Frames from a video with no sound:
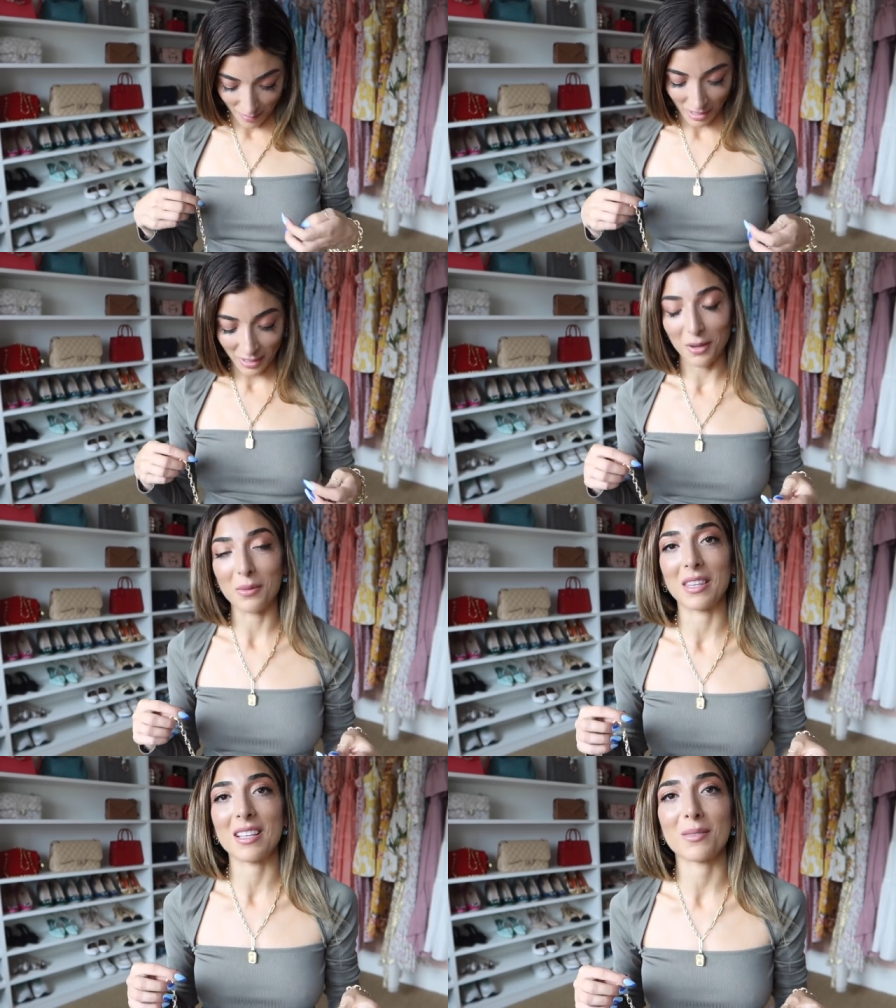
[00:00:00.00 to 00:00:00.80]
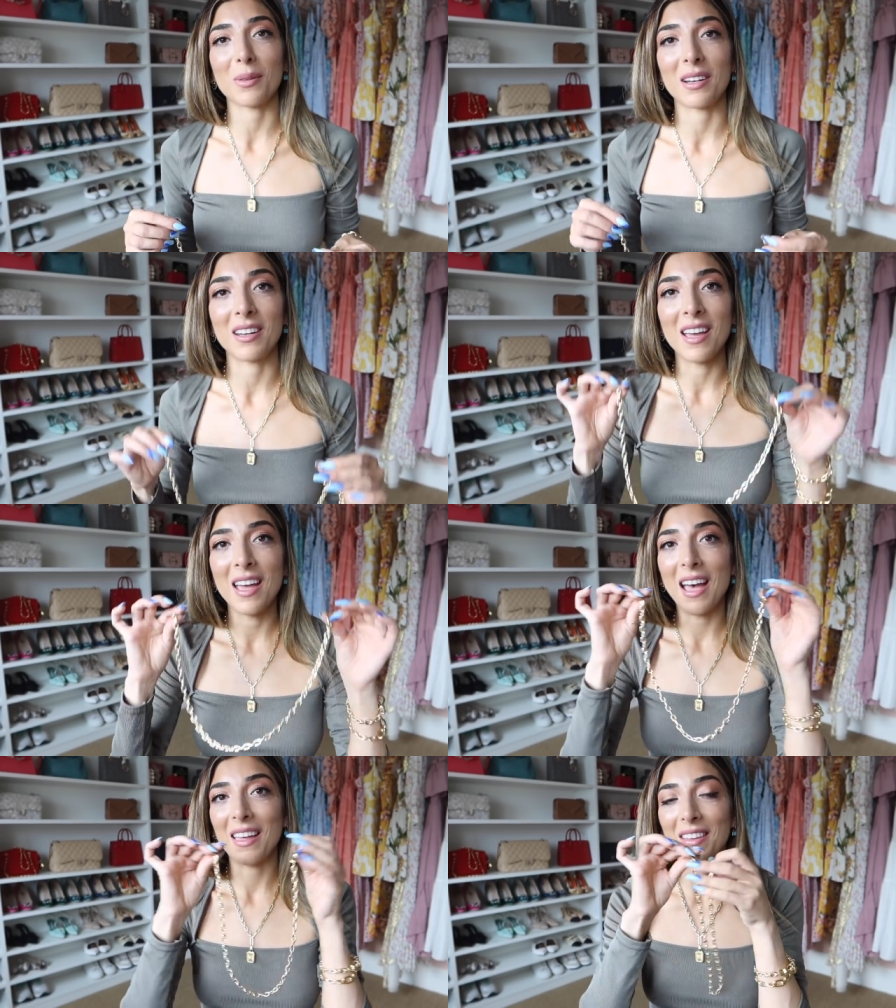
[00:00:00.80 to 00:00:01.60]
I might go with this one
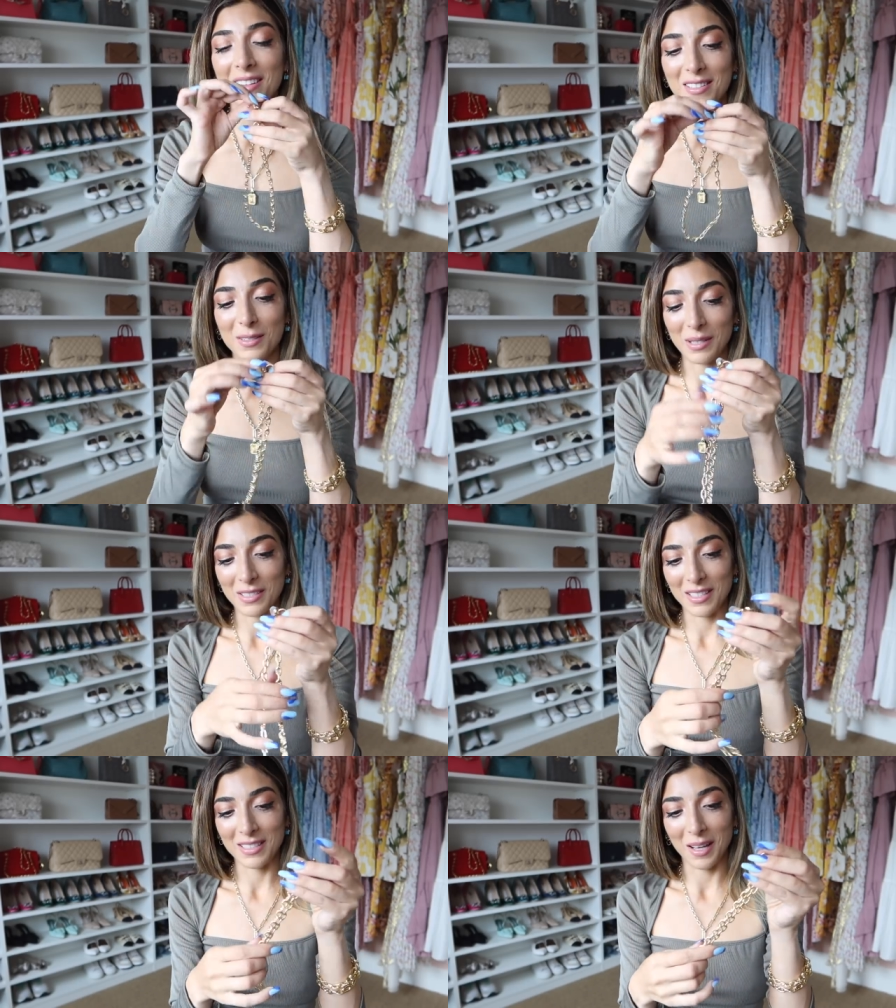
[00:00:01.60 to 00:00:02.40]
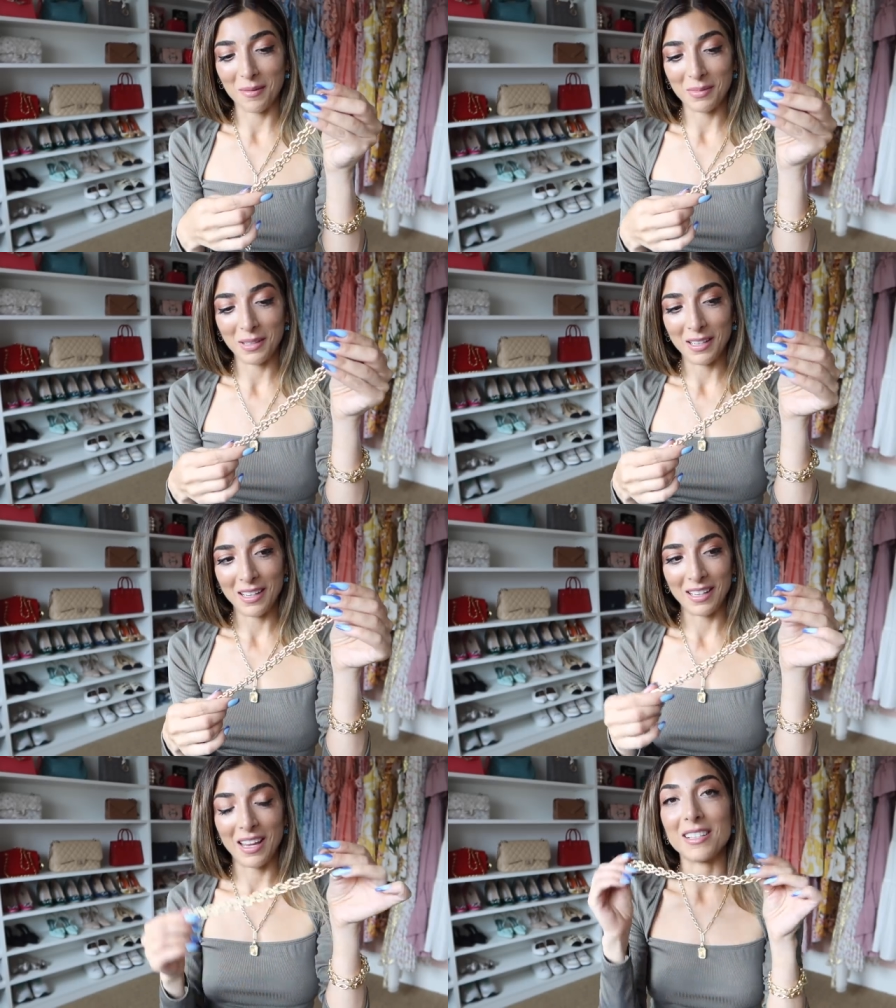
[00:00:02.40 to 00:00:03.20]
and then switch this up
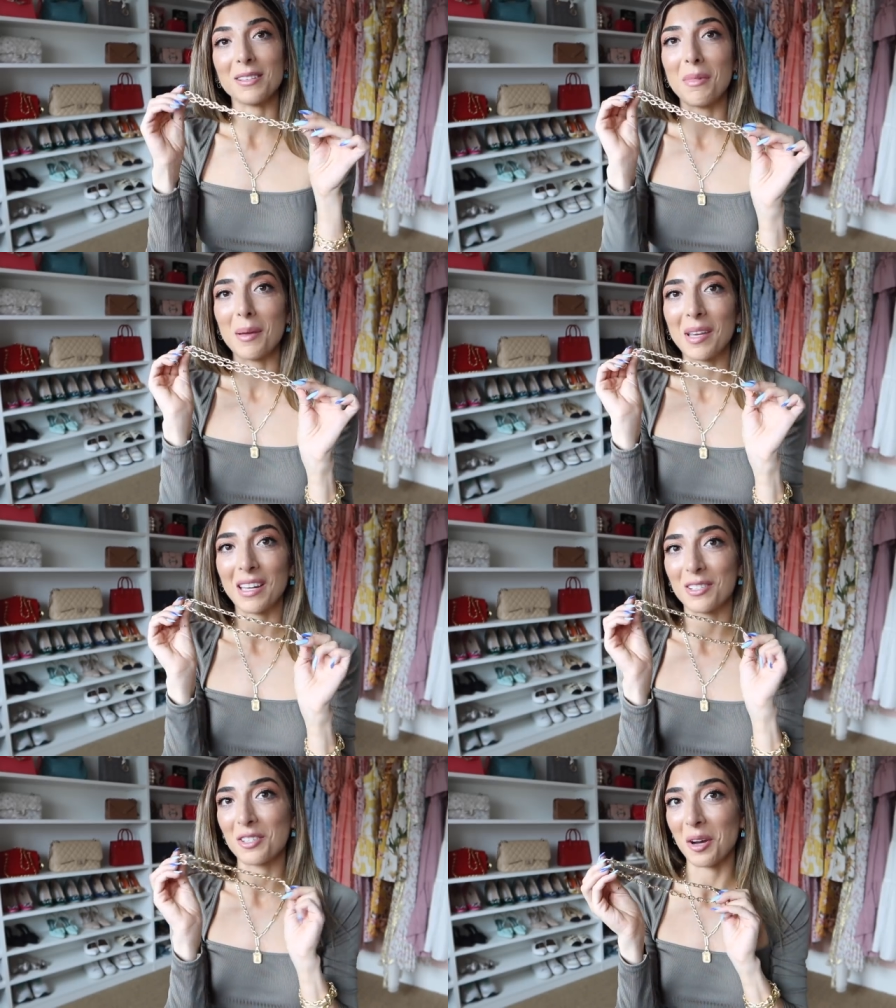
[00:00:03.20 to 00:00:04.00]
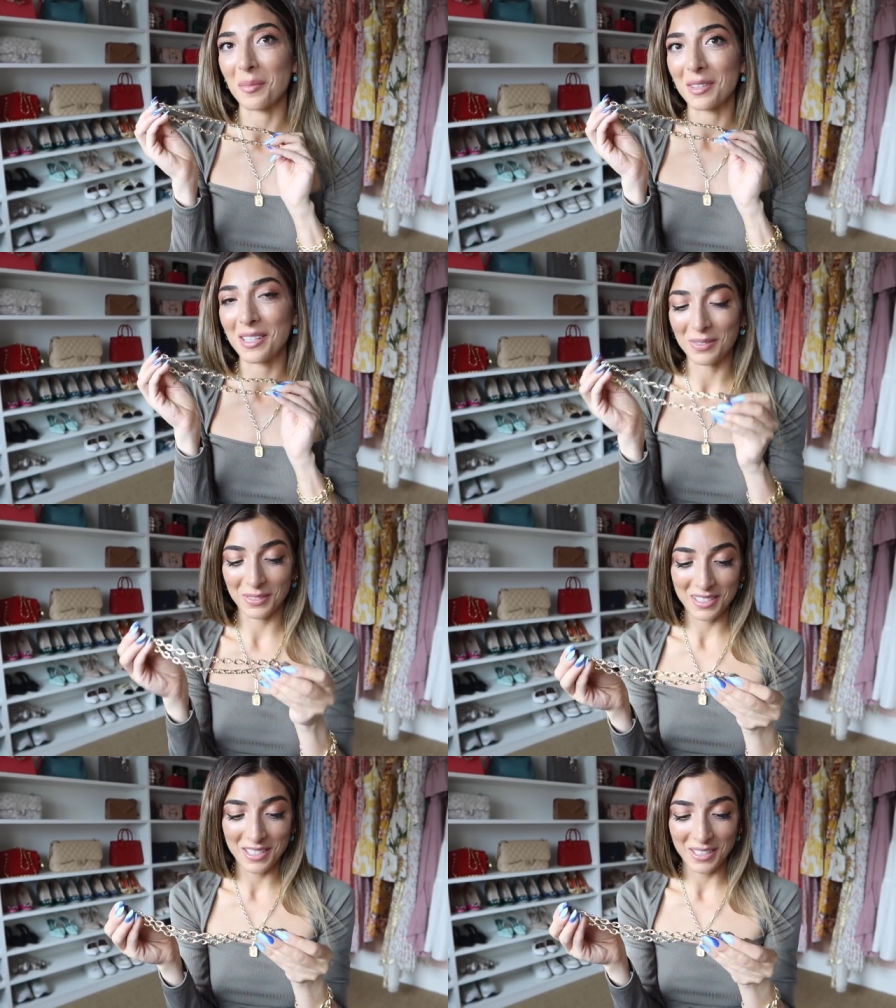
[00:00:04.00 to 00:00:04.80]
later maybe add a charm on this
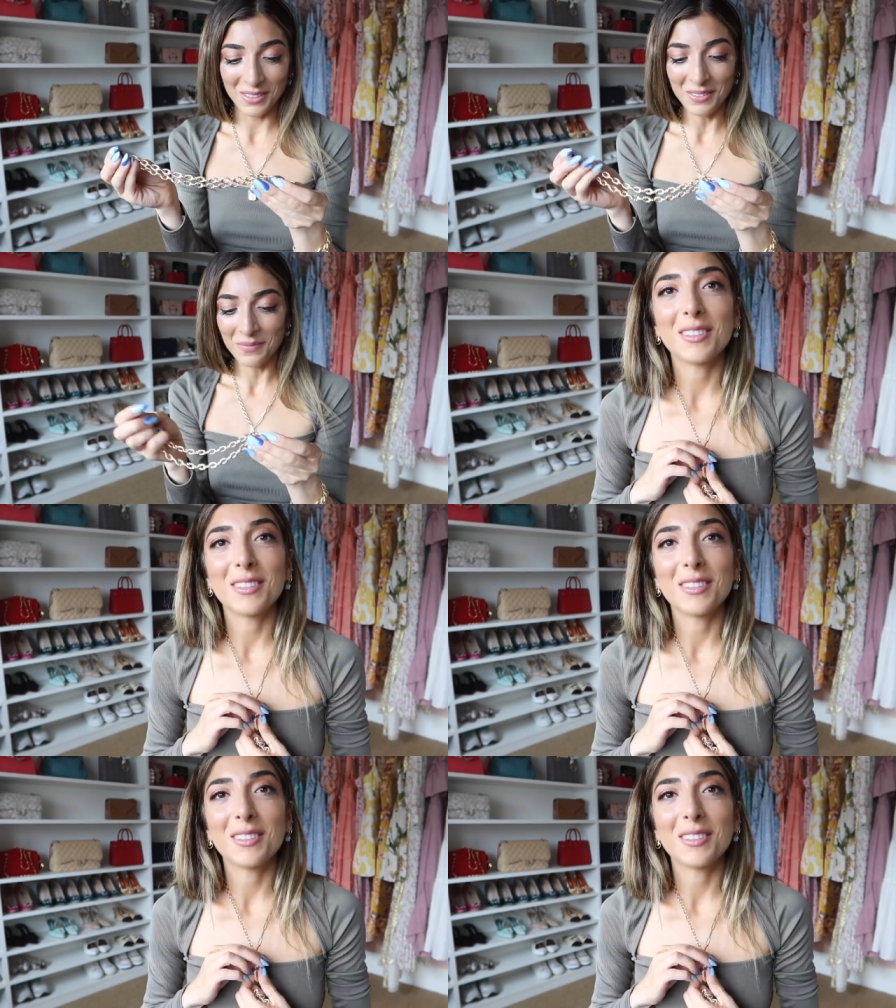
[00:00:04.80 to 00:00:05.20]
one too.